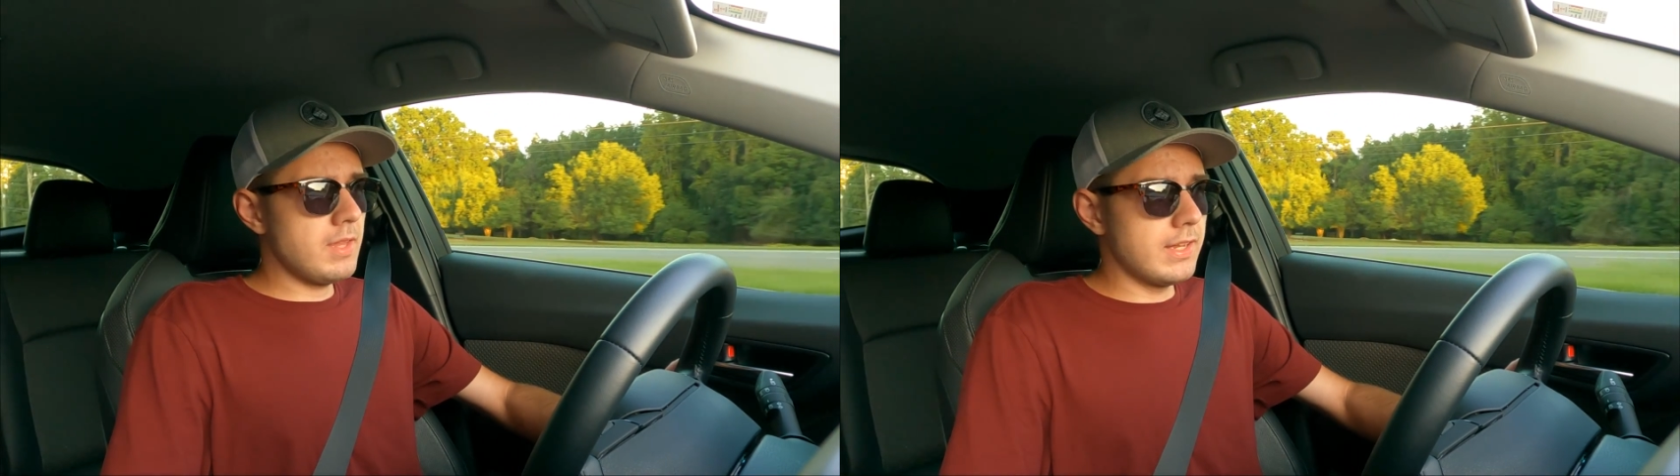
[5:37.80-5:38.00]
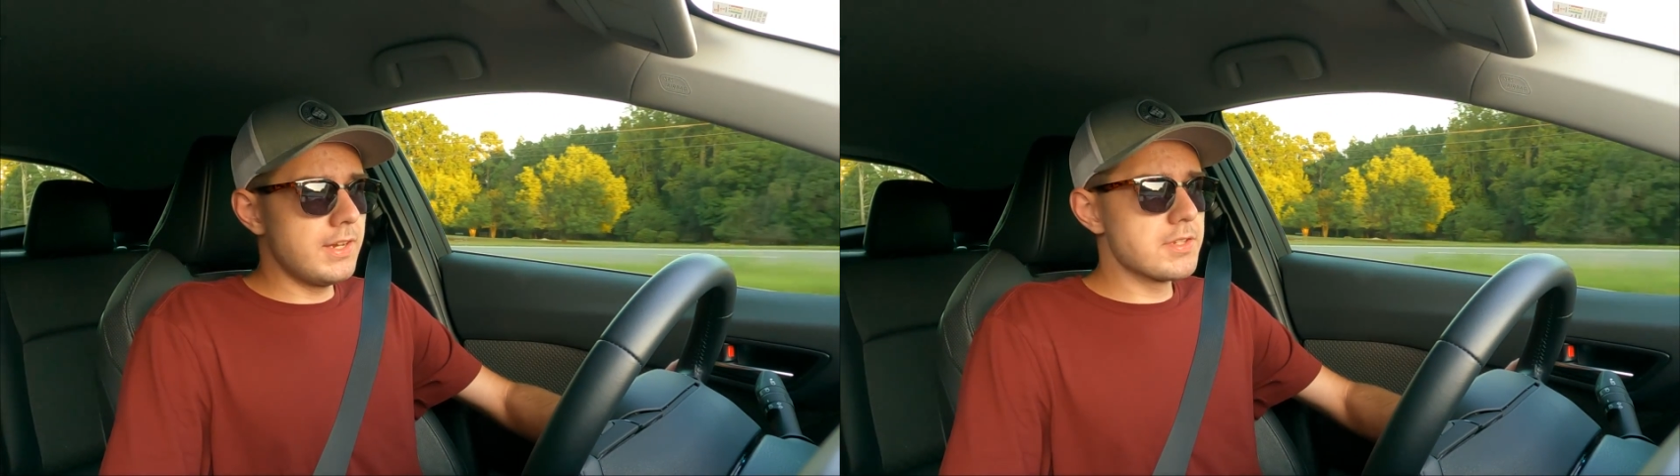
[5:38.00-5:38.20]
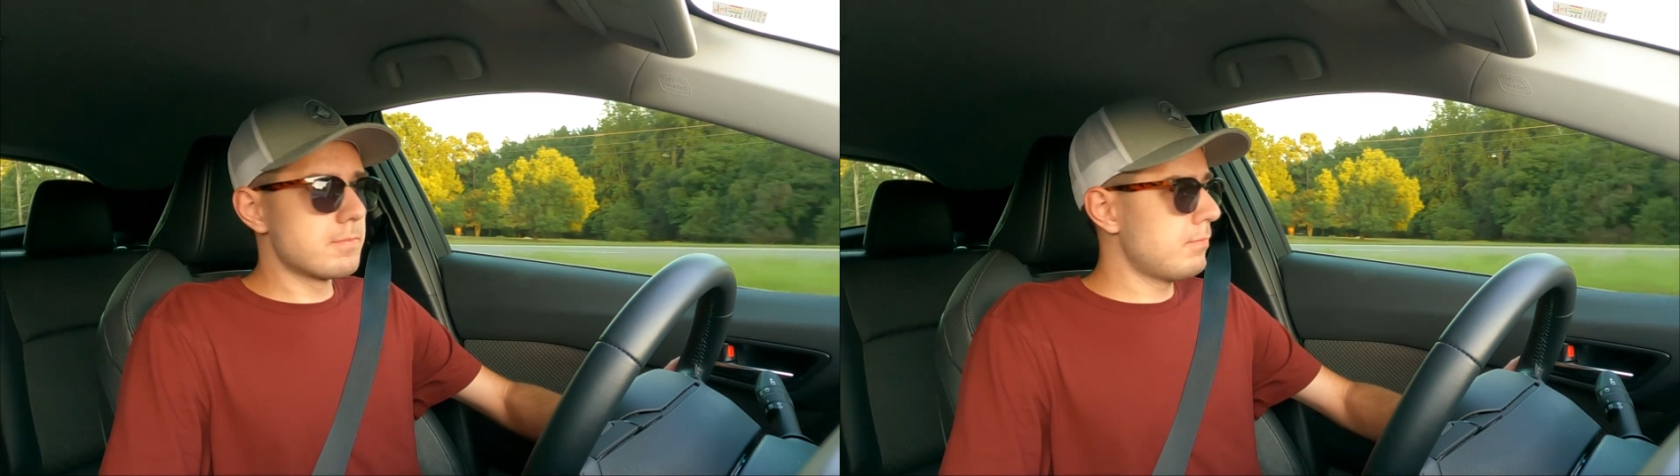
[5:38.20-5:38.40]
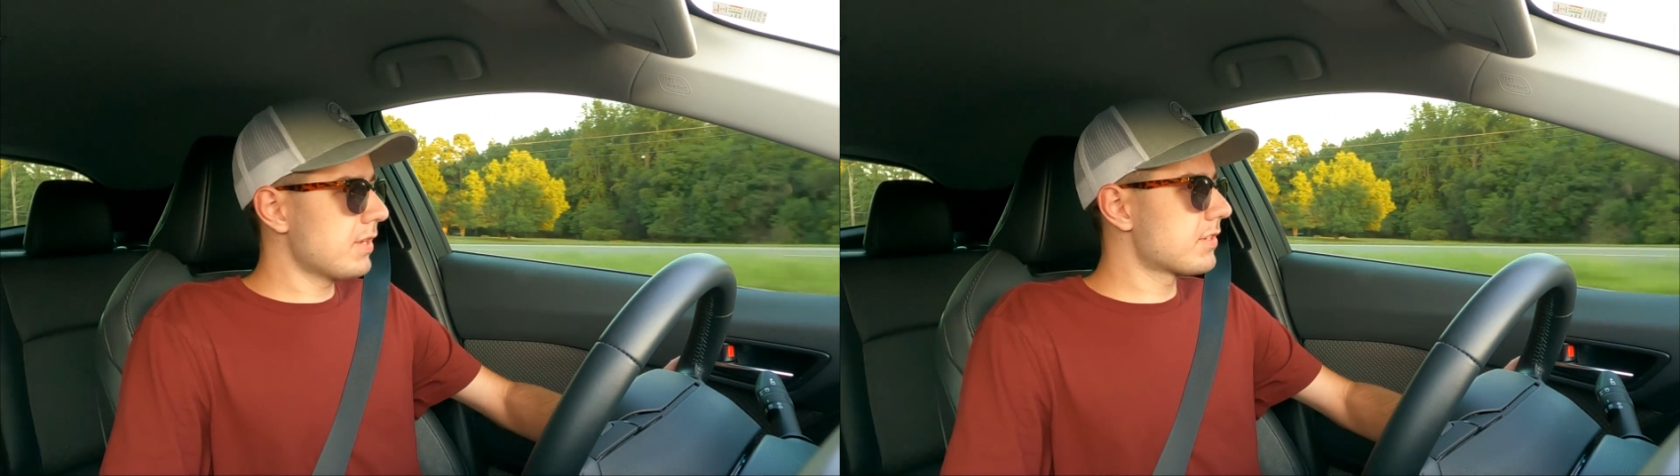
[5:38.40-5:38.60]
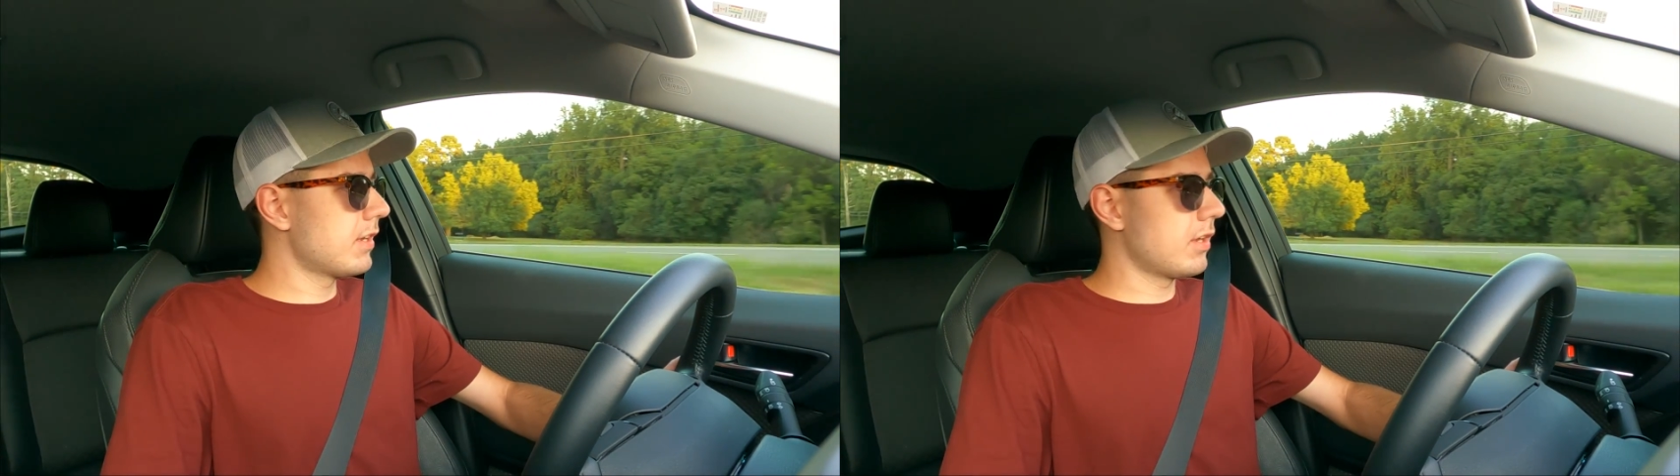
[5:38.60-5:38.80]
it is
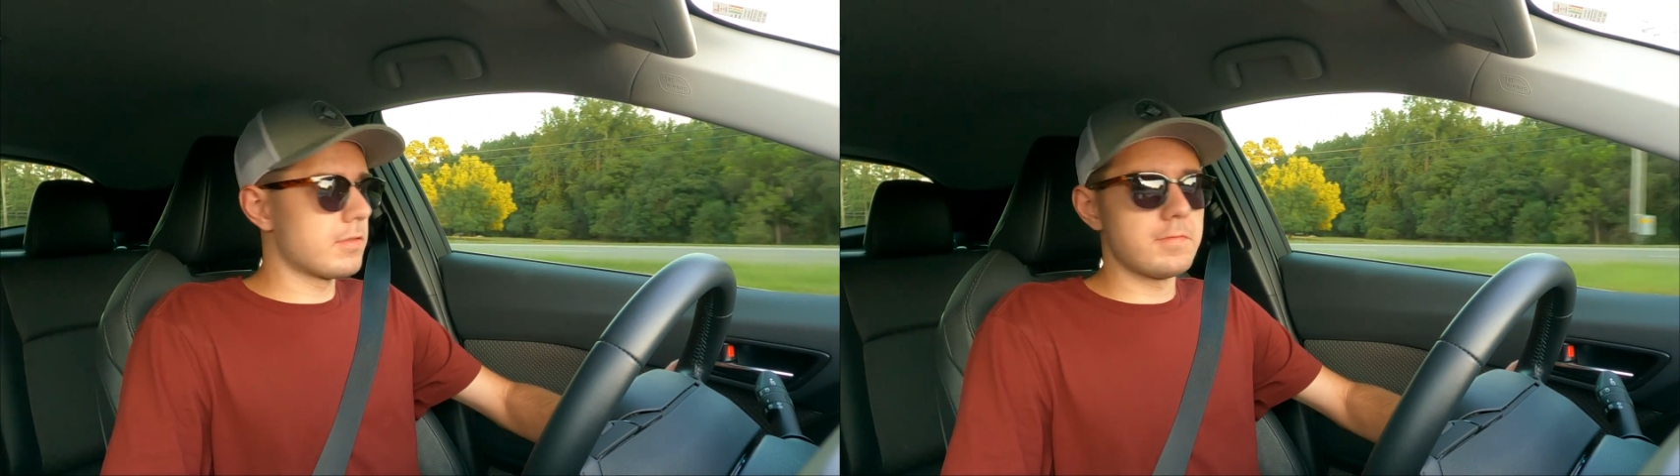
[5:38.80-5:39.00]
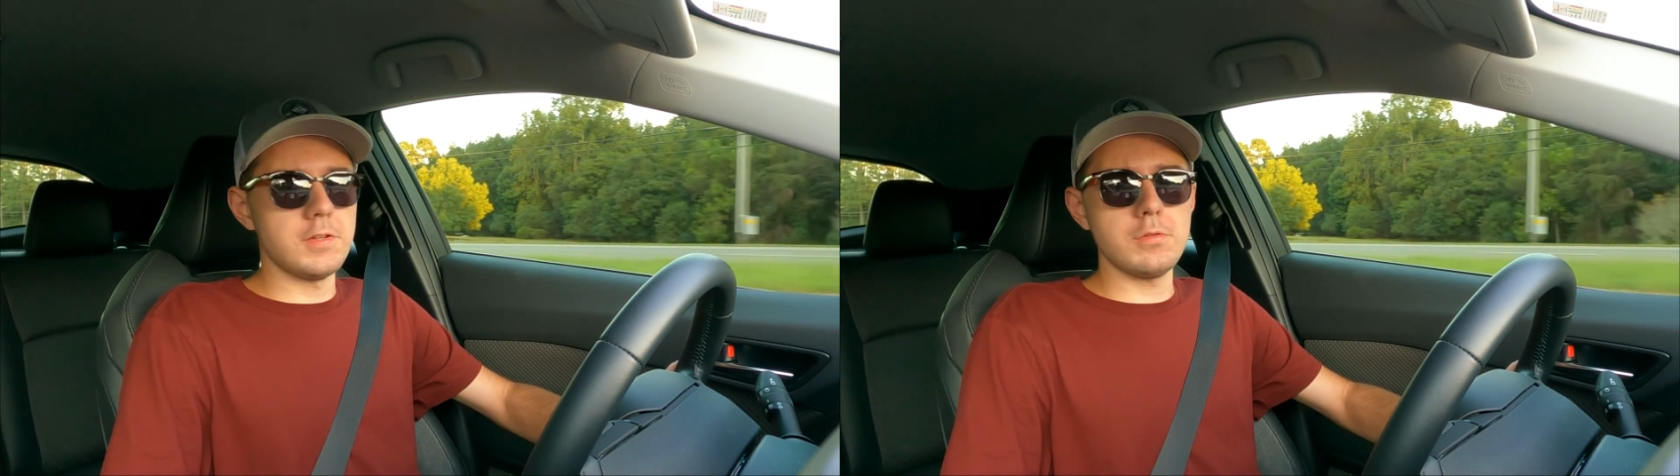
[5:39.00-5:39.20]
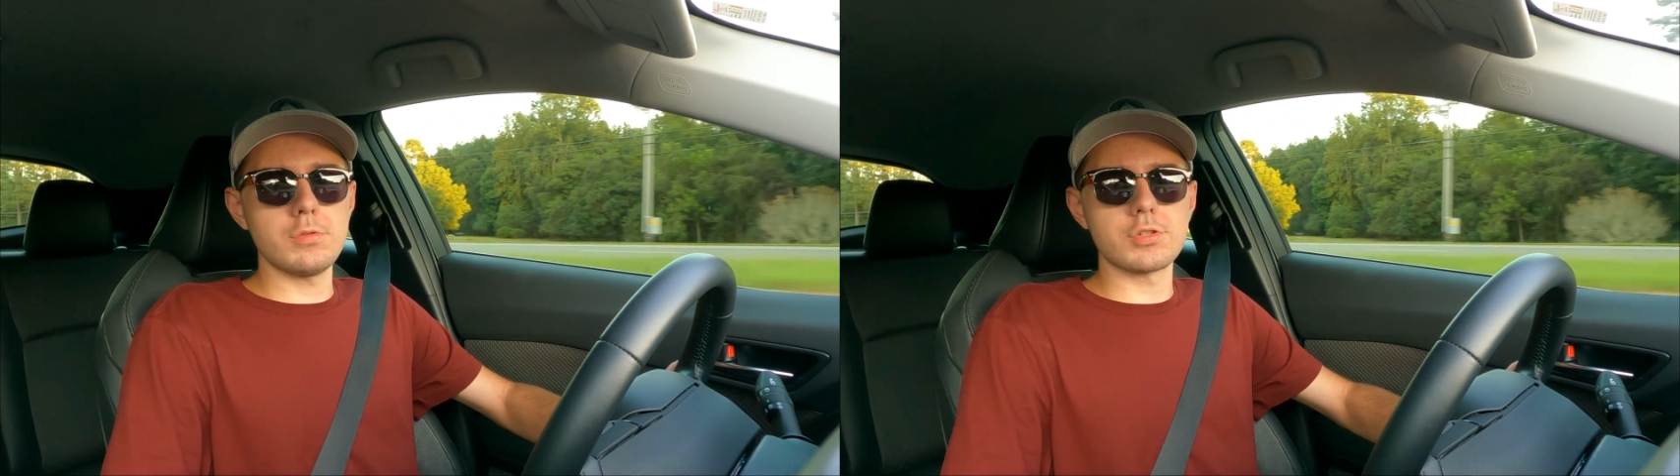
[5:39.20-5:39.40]
missing a few